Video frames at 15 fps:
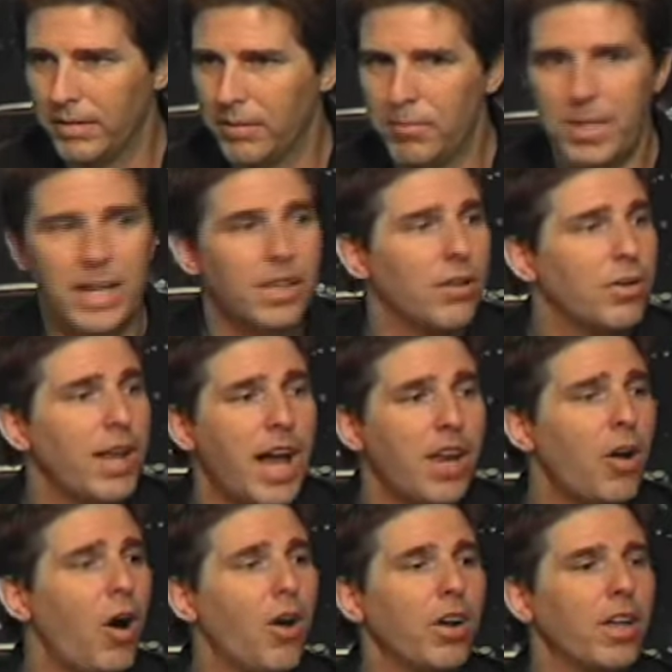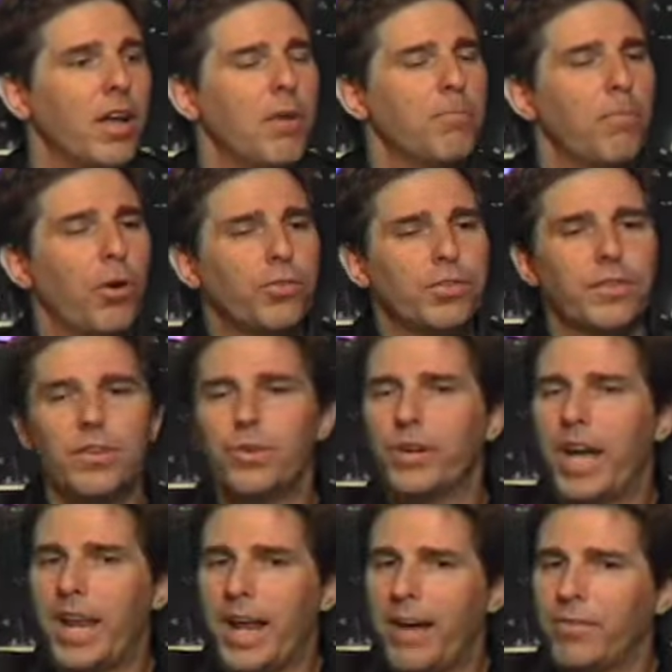Meaning they're not all, most of you will
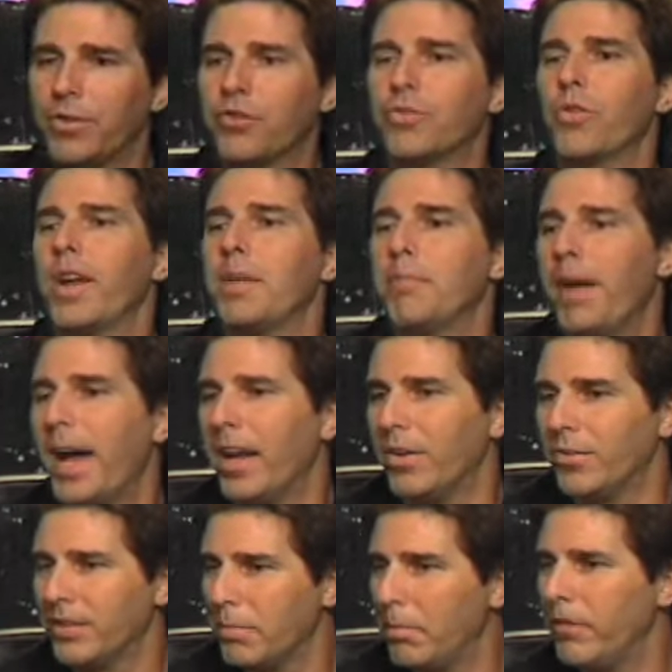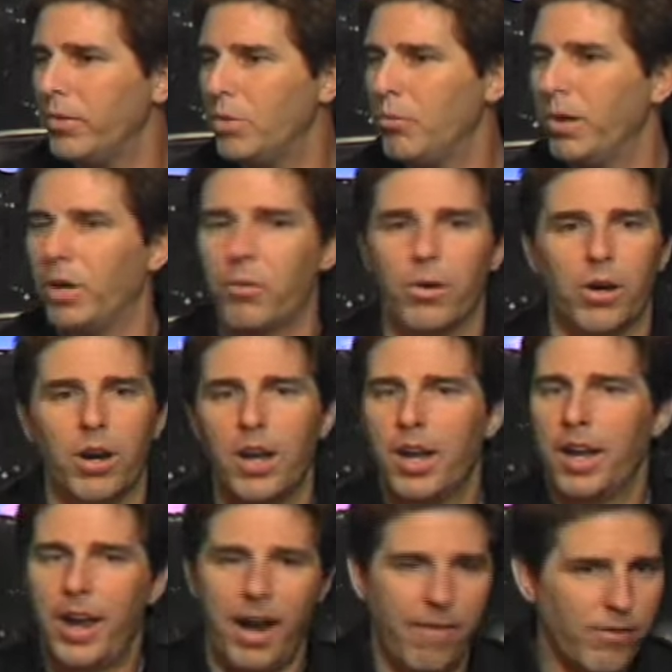not have a straight pattern. Some of you will, where
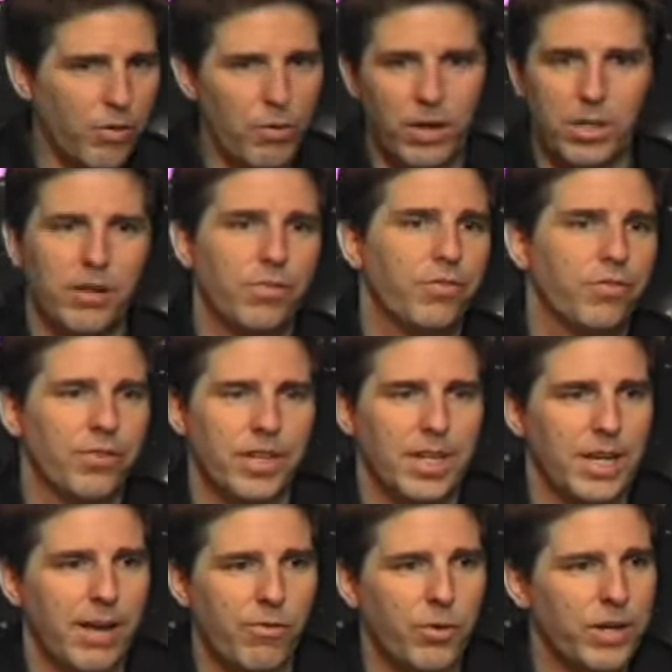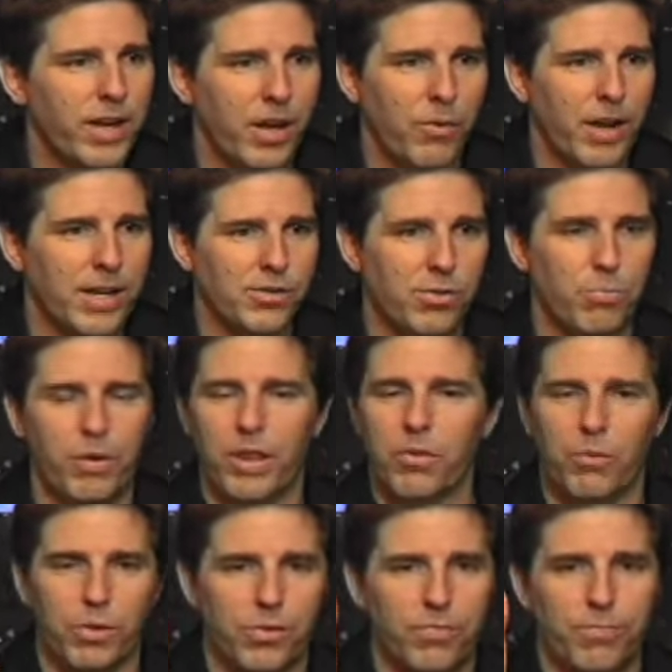everyone you've seen, everyone you had a relationship with
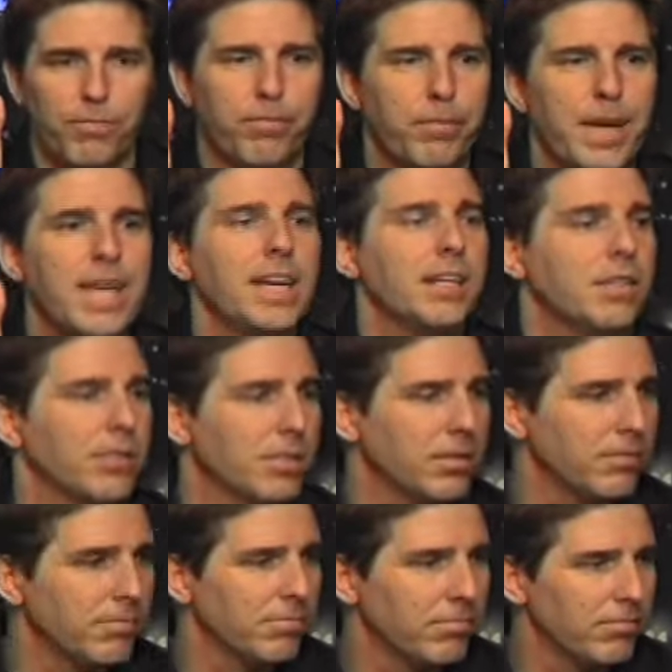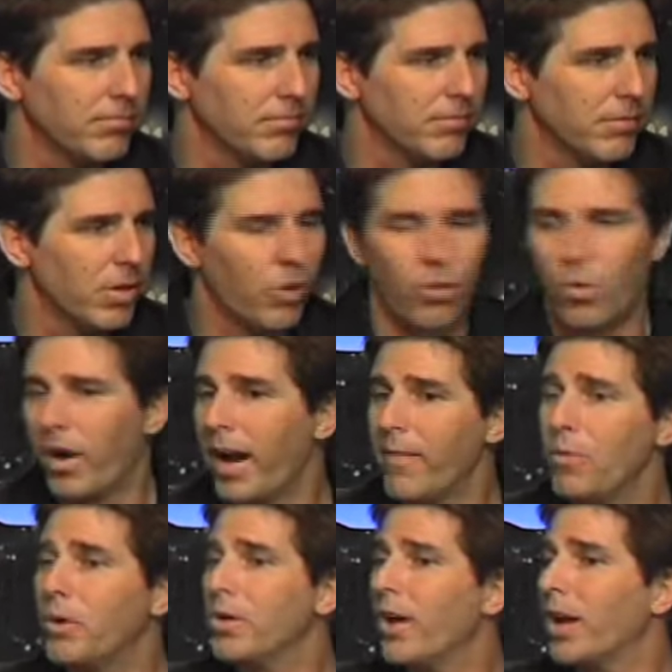was P's. Or
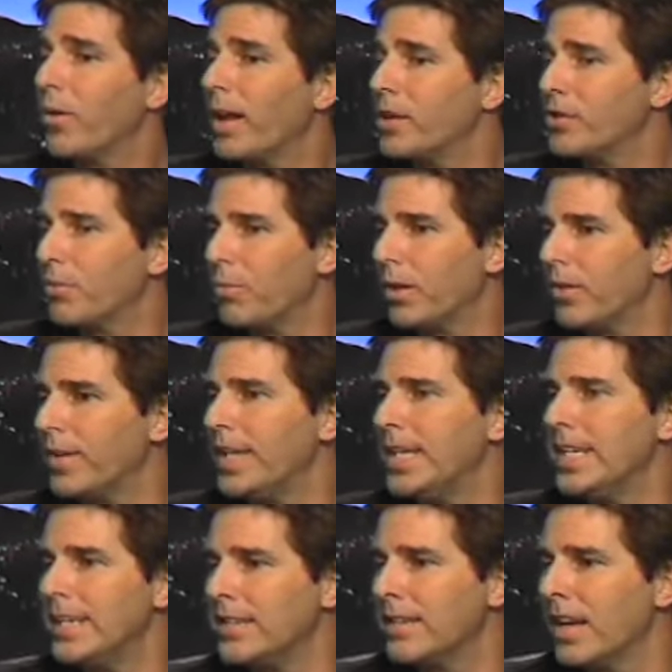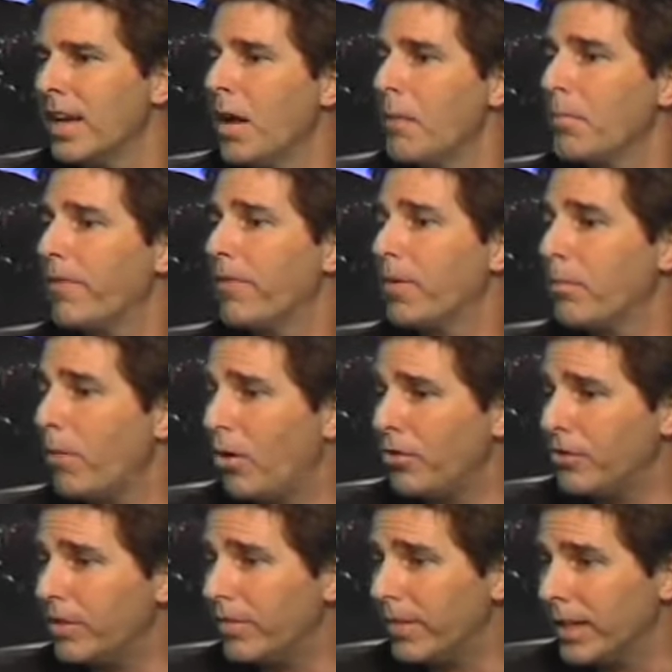everyone you had a relationship with E's. But for
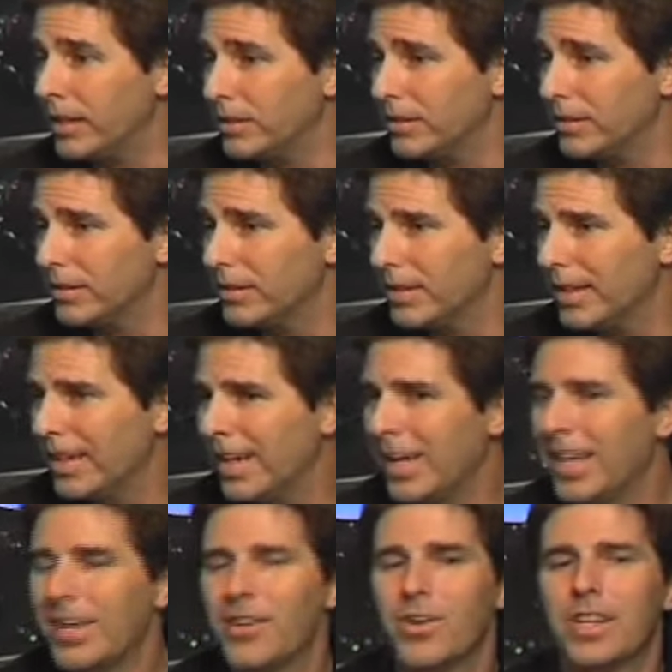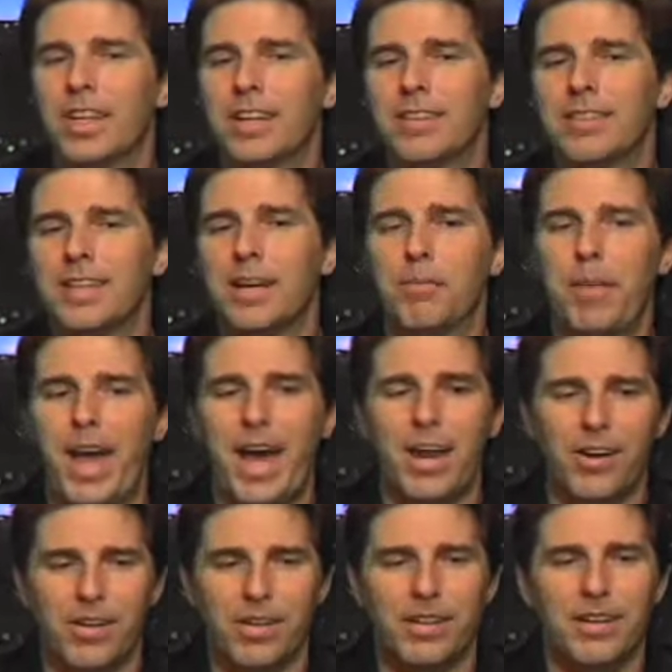most of us, you're going to see a
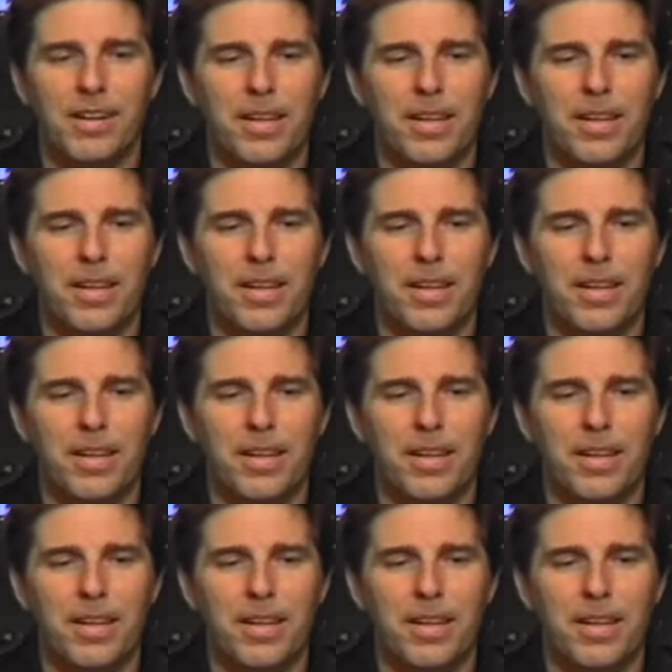pattern